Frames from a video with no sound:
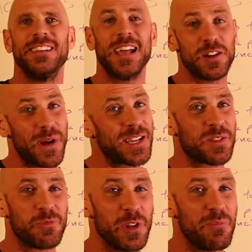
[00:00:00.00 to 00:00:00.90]
Now your back
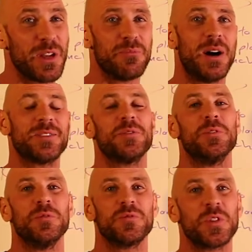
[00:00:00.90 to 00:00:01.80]
is a really big
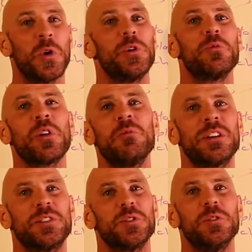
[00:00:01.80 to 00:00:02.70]
muscle, so you really
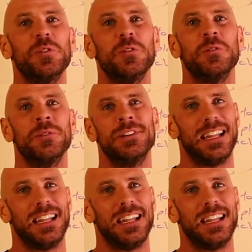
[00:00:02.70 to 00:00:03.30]
want to do